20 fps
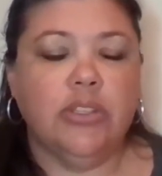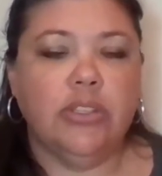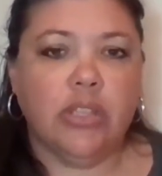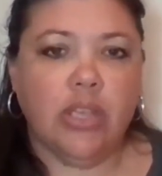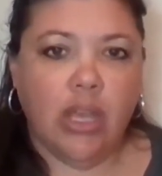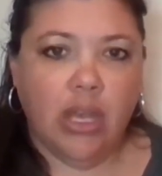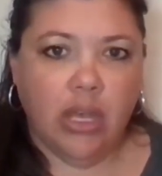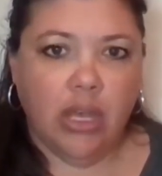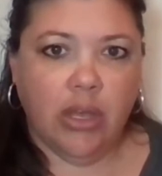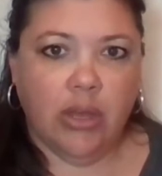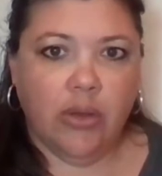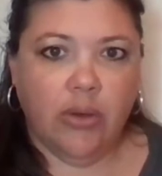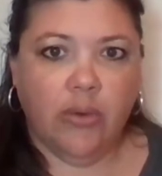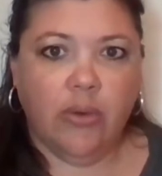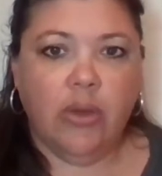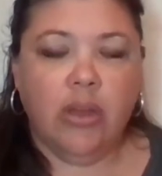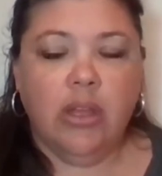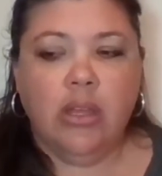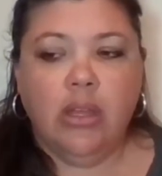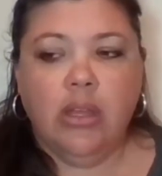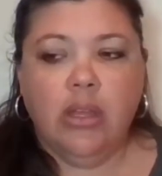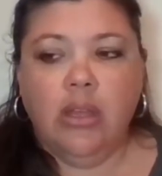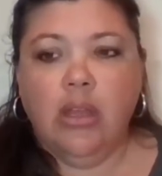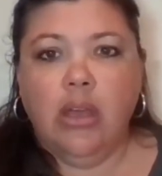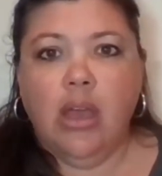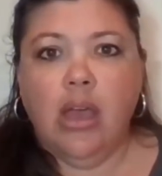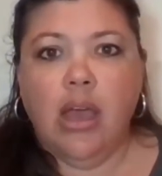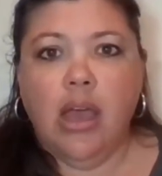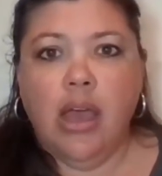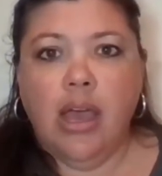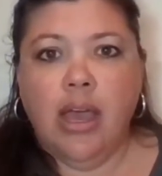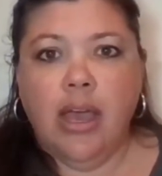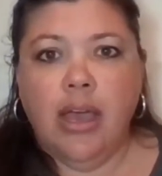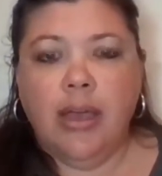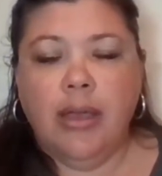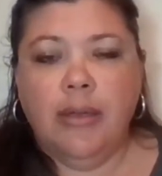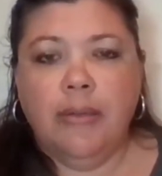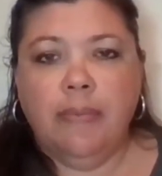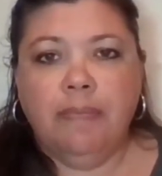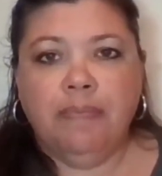So
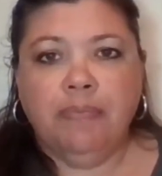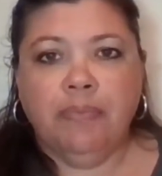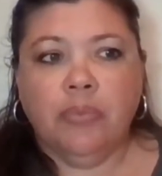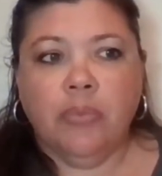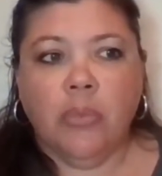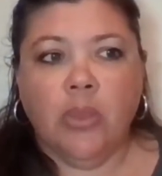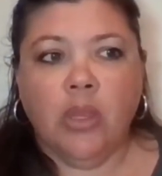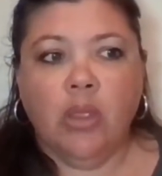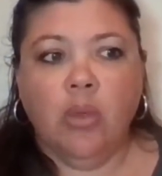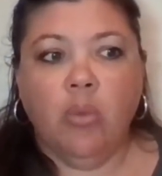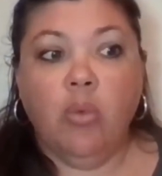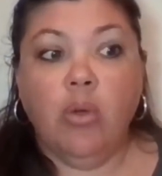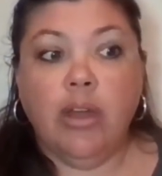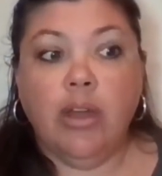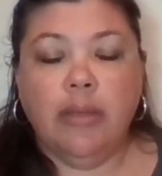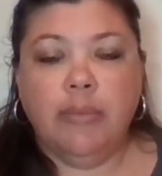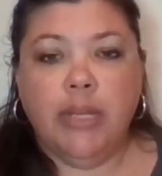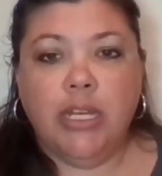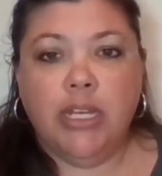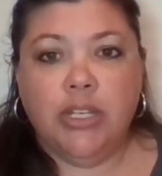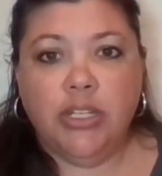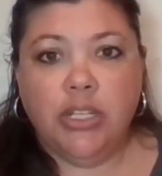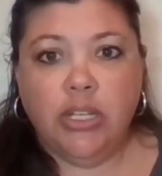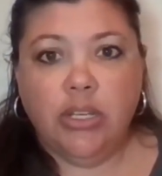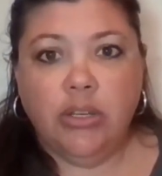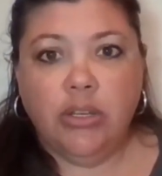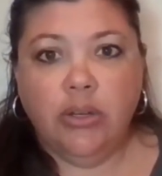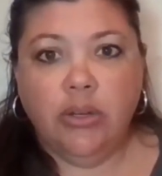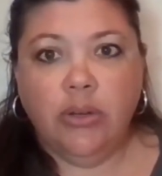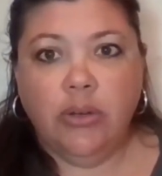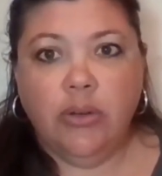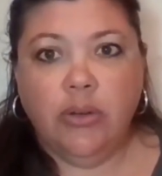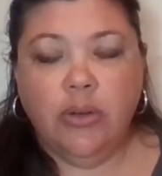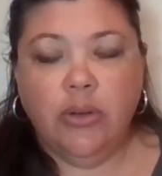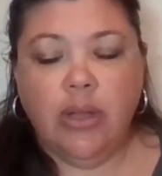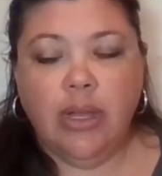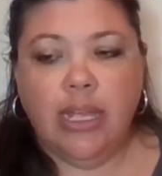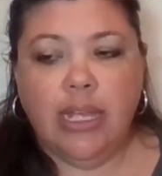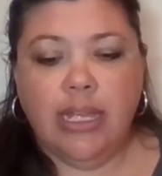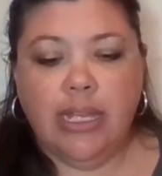um, what I'm going to do
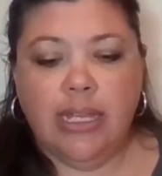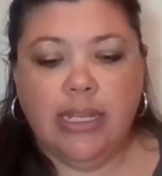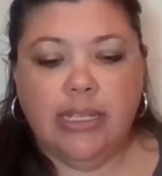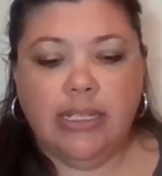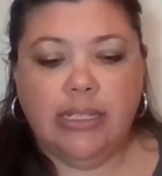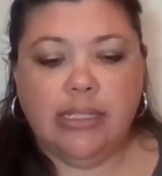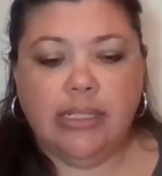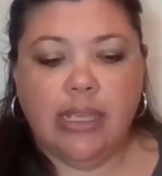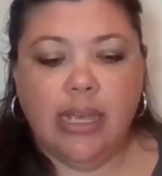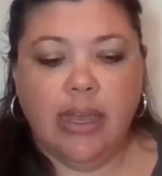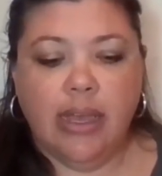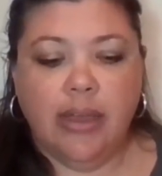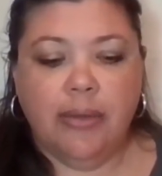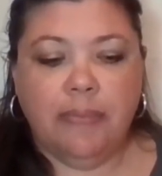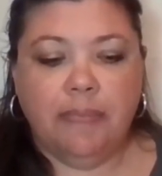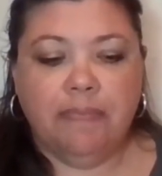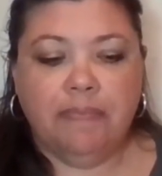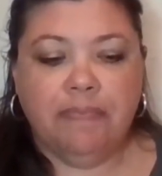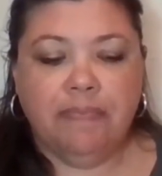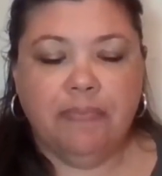is um,